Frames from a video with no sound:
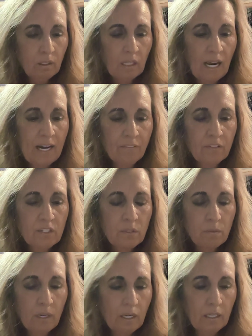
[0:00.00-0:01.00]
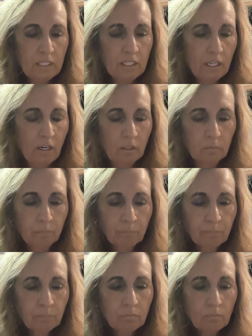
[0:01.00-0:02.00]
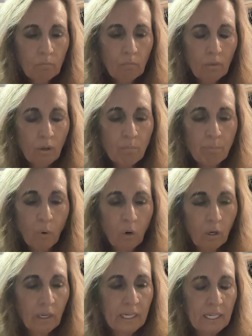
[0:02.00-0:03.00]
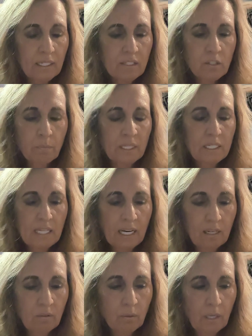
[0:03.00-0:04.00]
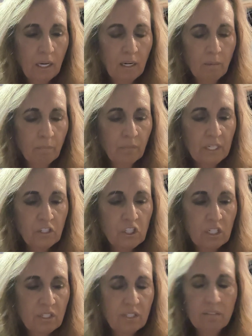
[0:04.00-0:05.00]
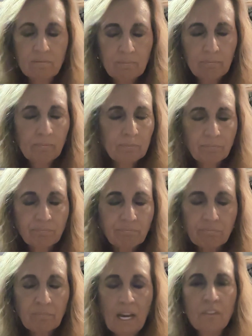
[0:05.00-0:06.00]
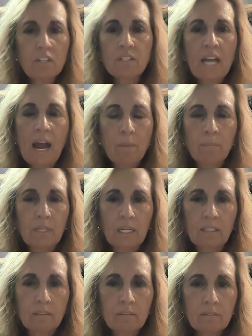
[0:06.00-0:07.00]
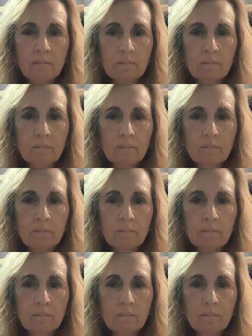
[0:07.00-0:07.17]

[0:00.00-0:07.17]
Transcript: Life is, you know, boring. It's mundane. Um, it's just nothing's happening.